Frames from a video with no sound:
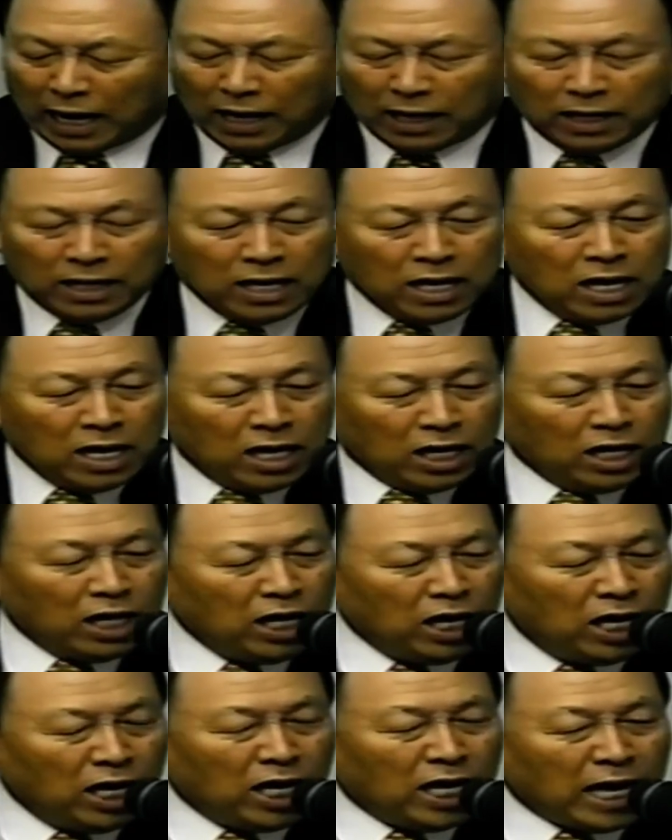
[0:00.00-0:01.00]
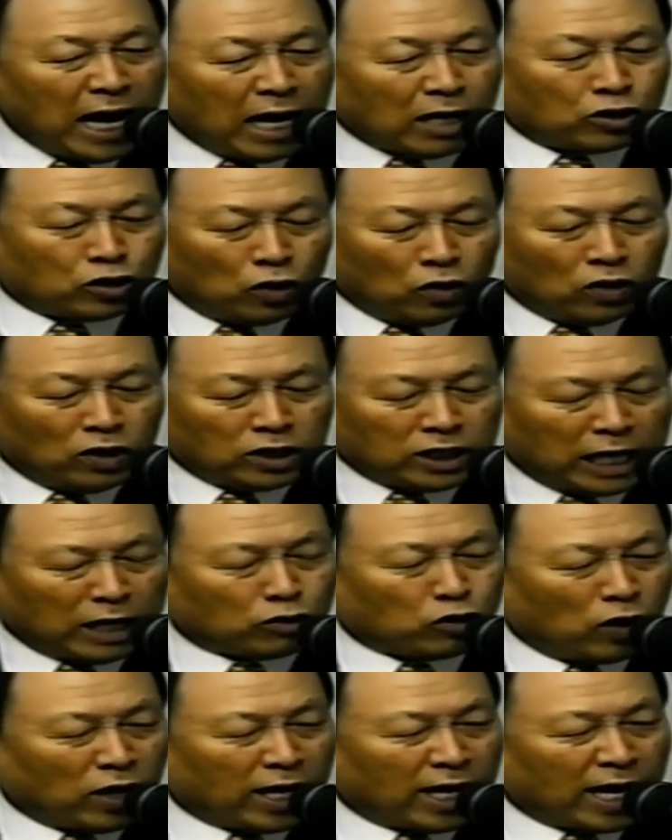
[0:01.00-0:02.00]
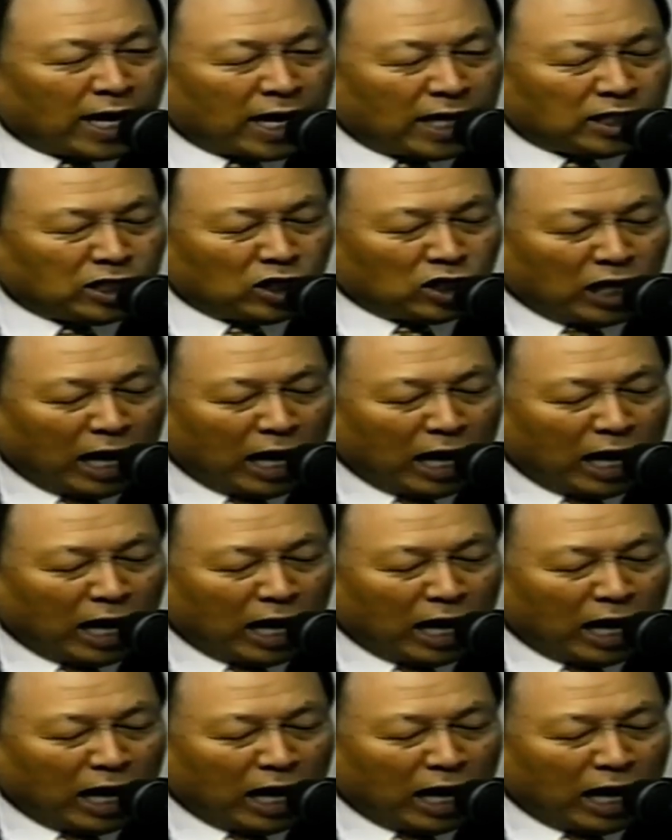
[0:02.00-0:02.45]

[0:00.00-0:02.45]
And we believe all disease will be healed.